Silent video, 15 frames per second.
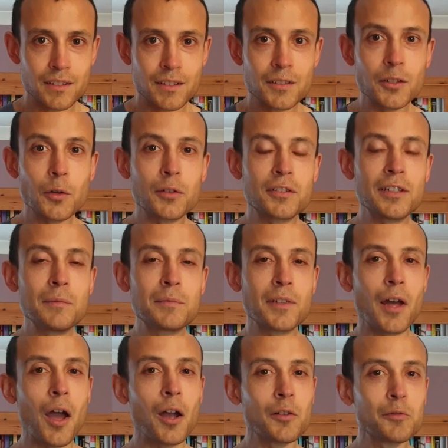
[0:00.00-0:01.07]
So it seems
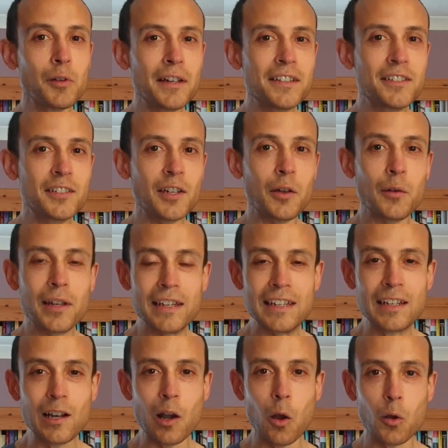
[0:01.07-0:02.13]
that Horatio
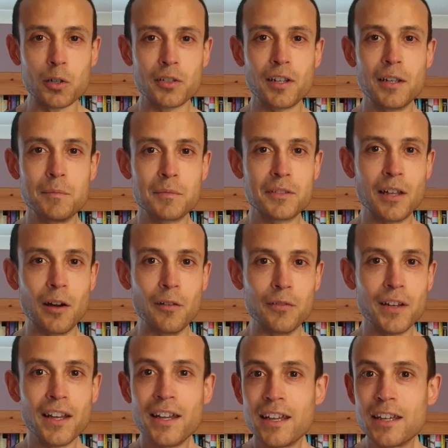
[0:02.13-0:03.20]
E. Closher himself
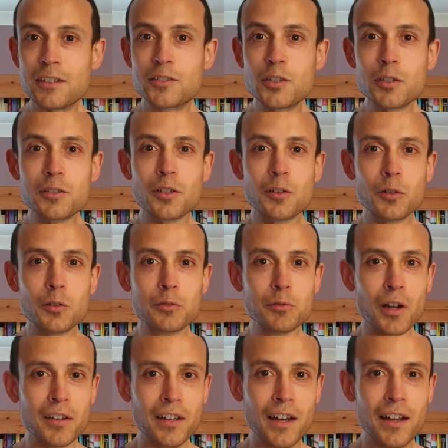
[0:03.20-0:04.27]
is just a good
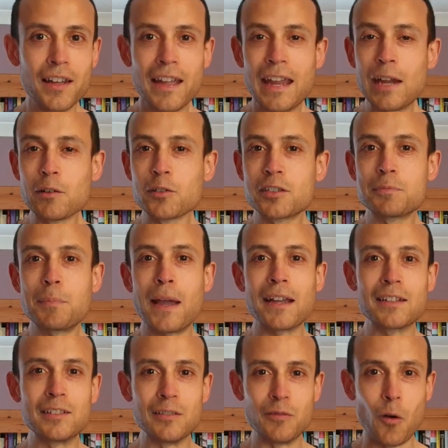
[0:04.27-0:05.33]
runner,
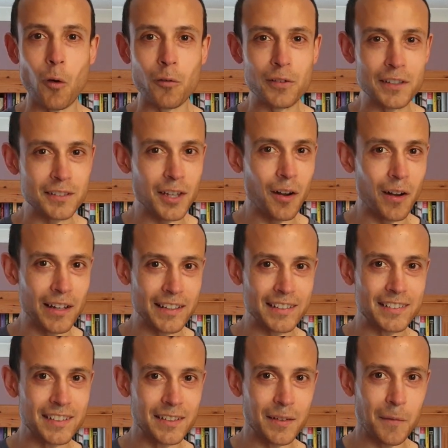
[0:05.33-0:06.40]
irrespective of his
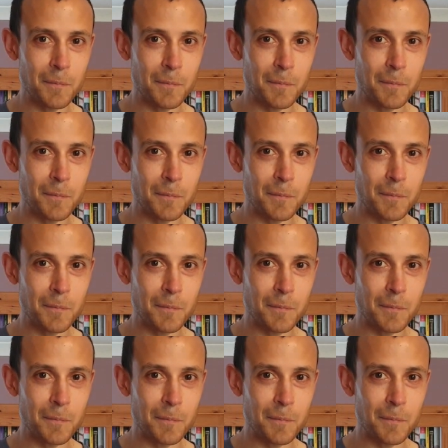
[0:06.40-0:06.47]
height.